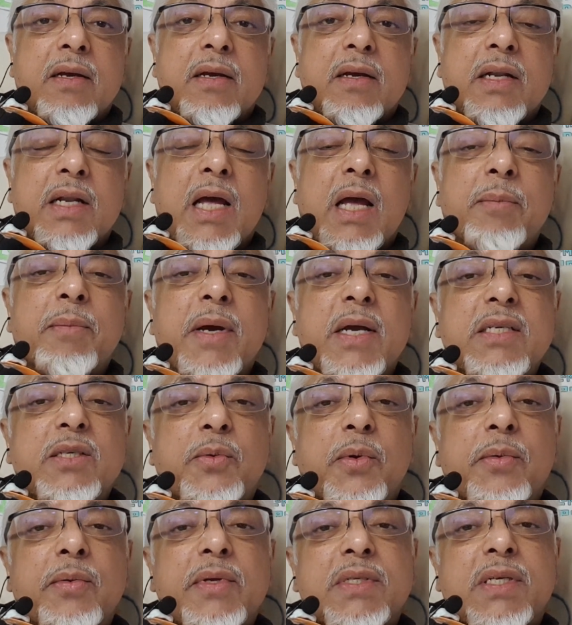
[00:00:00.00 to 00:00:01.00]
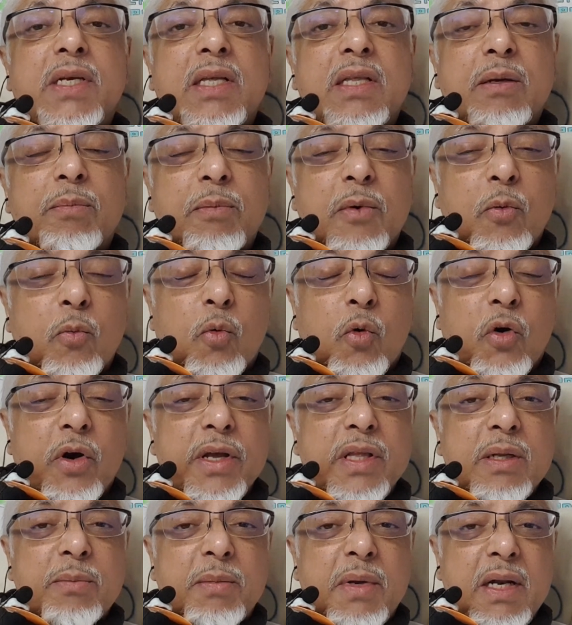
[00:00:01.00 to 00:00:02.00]
Now imagine when we see the war
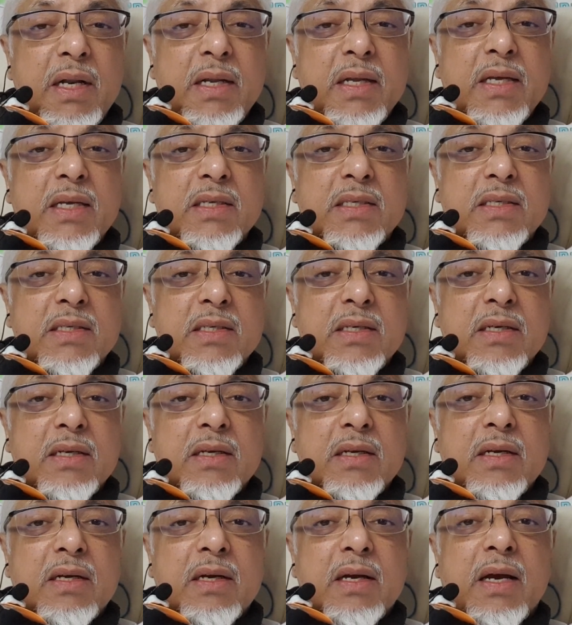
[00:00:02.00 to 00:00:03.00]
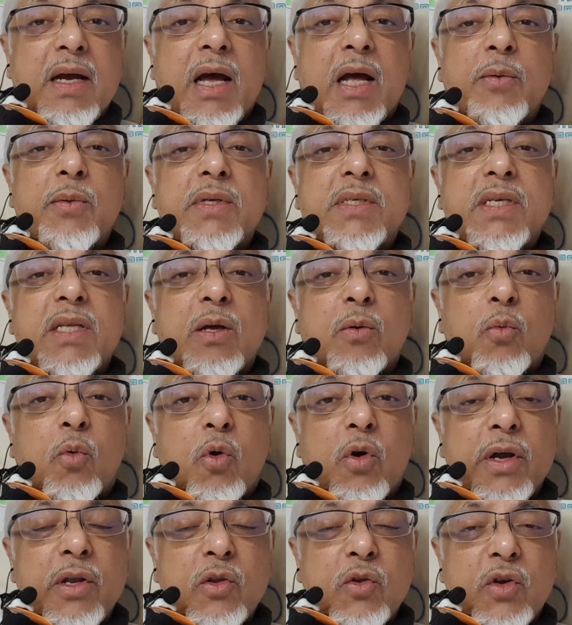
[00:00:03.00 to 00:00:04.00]
in the Middle East and we see the
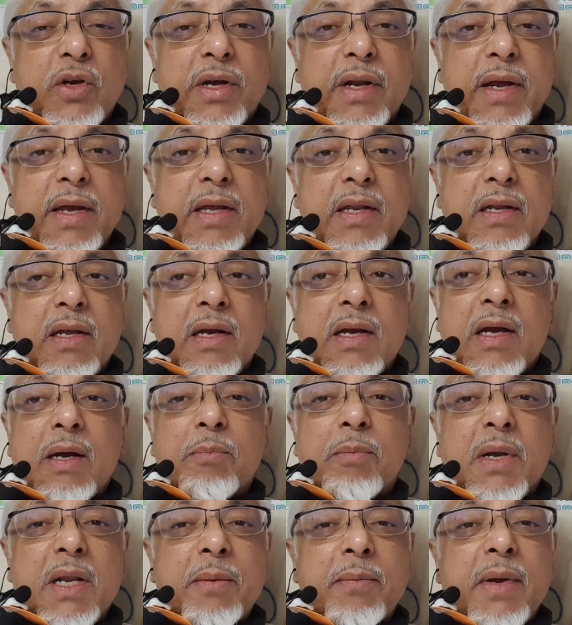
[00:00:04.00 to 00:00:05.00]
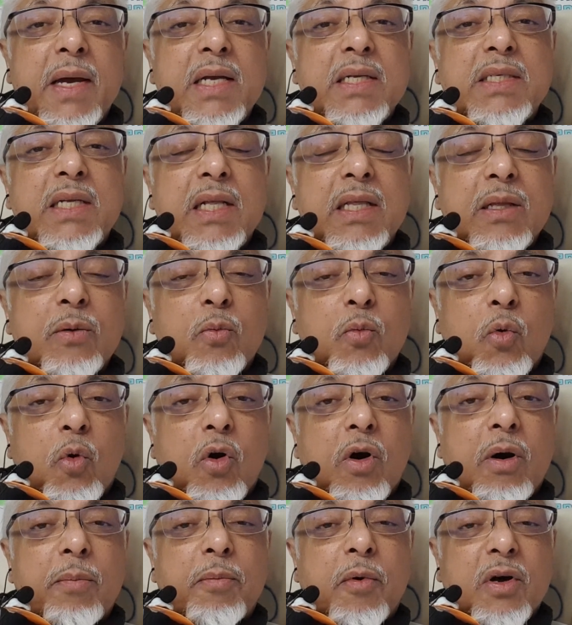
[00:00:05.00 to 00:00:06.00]
war in Ukraine. But imagine the
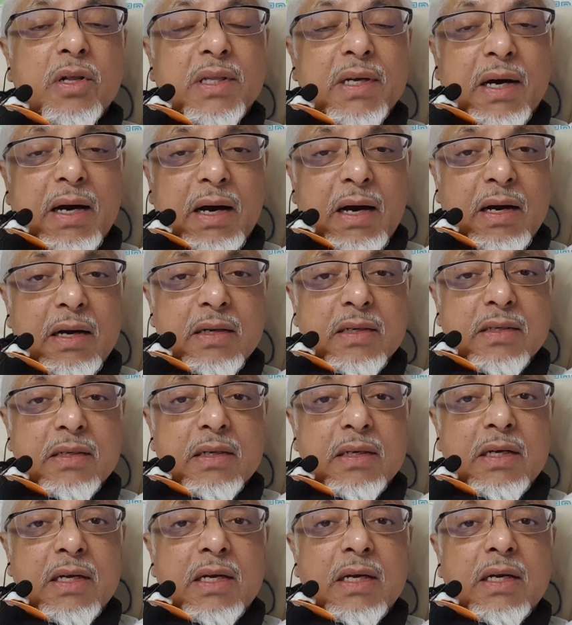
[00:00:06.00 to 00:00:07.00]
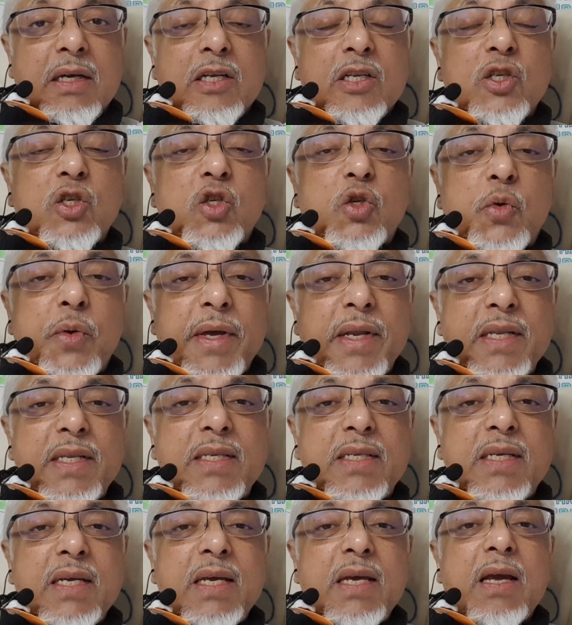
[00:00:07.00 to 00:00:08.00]
war about the heart.
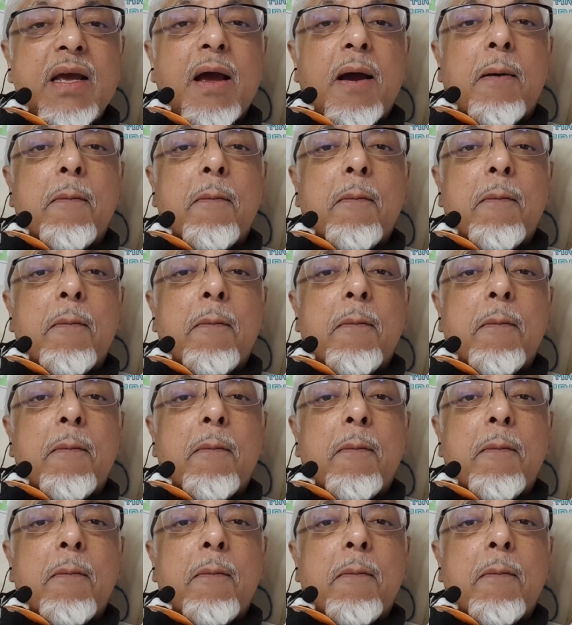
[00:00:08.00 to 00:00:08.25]
20